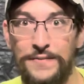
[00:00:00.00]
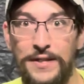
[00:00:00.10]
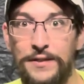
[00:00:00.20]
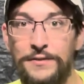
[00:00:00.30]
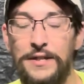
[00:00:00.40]

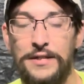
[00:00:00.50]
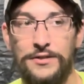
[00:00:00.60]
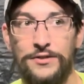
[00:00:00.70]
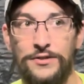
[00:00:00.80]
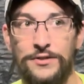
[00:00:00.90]
videos. It's
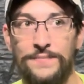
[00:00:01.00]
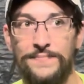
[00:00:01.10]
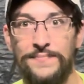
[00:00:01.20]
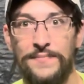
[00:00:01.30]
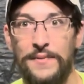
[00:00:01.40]
just,
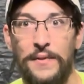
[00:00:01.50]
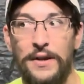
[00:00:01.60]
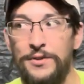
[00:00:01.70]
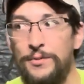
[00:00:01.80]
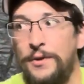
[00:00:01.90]

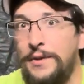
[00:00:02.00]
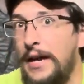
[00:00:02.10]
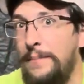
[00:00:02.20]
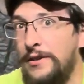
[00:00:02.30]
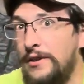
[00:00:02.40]
that's what we
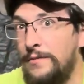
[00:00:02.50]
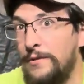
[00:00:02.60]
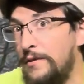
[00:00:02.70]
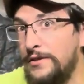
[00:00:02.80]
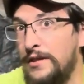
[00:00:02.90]
happen to come
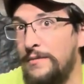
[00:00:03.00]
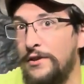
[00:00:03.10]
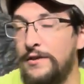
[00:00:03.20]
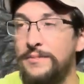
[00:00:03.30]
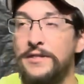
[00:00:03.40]
across on
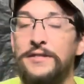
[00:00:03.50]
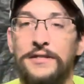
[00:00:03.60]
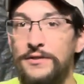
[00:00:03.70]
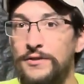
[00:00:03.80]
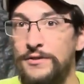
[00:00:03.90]
Marketplace.
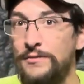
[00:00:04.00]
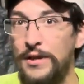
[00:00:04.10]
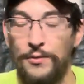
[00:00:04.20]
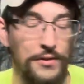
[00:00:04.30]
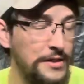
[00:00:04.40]
That's just the way it
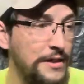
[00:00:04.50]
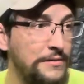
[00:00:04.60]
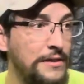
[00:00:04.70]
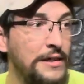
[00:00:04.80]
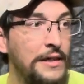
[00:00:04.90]
worked out.
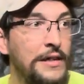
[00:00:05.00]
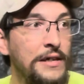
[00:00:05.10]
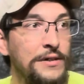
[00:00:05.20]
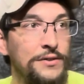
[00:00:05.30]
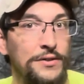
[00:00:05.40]

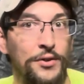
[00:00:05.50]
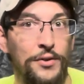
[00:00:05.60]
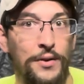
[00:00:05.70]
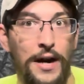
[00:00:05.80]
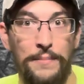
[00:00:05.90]

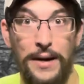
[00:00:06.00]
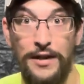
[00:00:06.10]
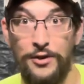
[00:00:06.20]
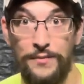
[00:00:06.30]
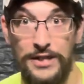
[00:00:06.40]
So I'm by
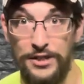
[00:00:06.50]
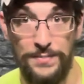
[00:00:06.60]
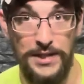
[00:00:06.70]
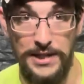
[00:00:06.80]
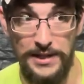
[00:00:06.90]
no means
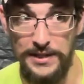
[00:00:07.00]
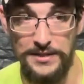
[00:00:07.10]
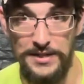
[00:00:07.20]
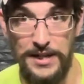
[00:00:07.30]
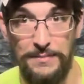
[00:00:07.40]
playing in his
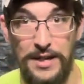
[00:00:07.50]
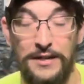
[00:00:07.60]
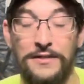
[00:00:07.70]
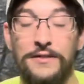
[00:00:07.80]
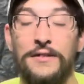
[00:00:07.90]

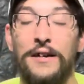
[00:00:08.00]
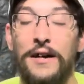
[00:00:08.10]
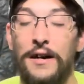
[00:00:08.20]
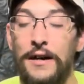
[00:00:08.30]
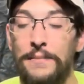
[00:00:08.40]
sandbox.
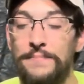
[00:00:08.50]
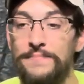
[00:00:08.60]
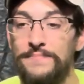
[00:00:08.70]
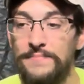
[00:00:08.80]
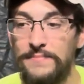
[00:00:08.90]

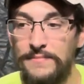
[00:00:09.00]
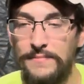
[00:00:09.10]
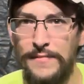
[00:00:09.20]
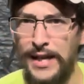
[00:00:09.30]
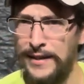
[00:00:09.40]

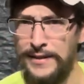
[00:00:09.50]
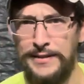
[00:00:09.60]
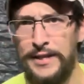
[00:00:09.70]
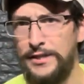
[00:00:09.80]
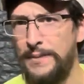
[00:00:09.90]
And he's
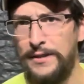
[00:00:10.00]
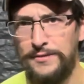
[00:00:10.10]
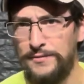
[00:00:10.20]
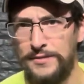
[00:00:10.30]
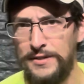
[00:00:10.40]
got
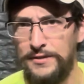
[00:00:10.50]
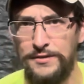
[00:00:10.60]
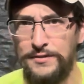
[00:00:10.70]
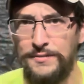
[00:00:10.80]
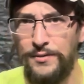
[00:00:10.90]
sponsors that
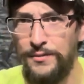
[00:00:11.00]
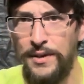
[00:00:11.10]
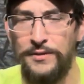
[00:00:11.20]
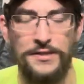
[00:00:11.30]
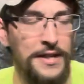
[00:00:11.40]
just throw
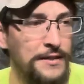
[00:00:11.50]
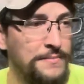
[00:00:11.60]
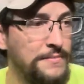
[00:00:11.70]
parts at him.